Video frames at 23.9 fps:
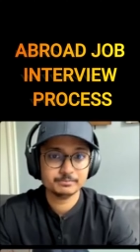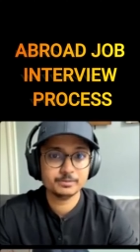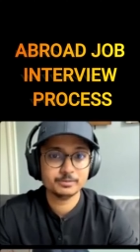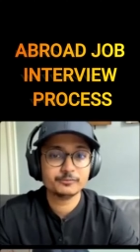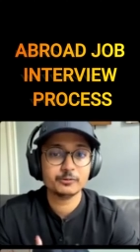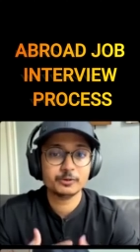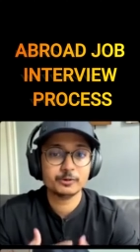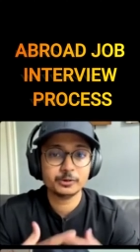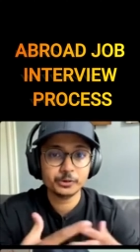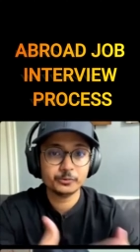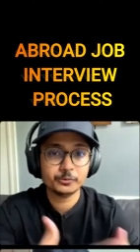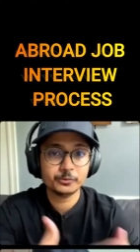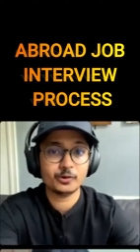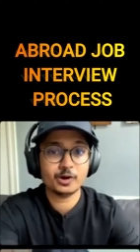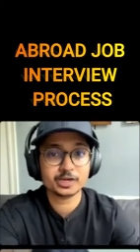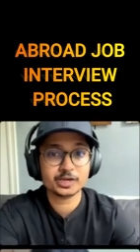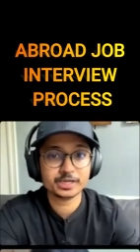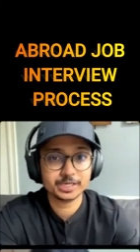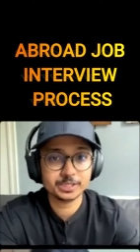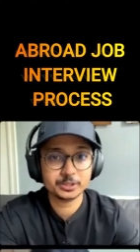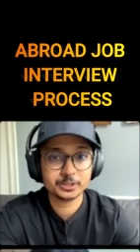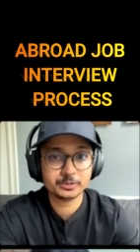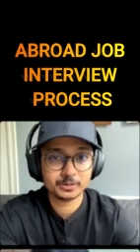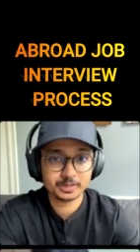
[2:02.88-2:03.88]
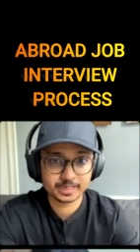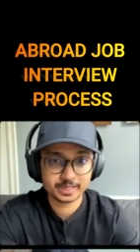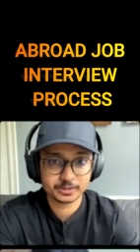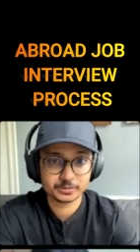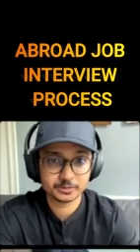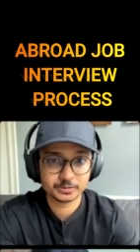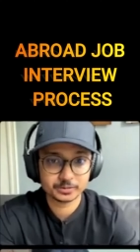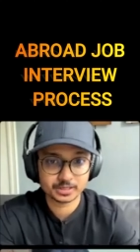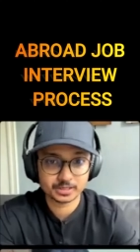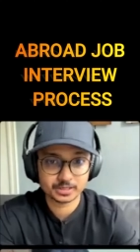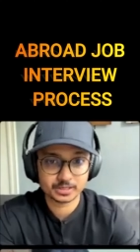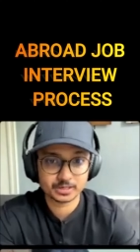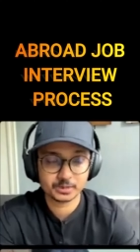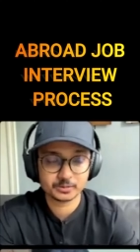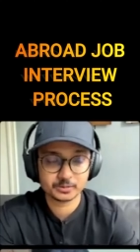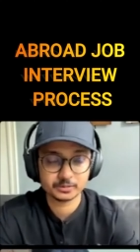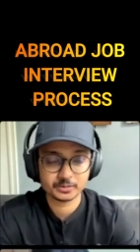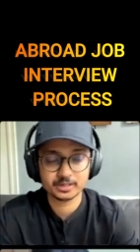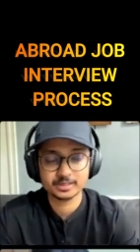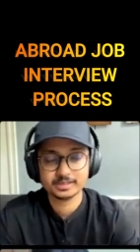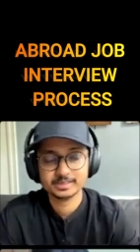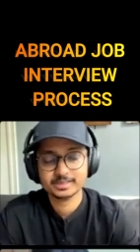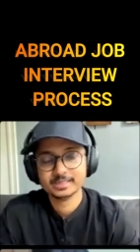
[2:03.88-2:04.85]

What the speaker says: before you walk into a recruiter round.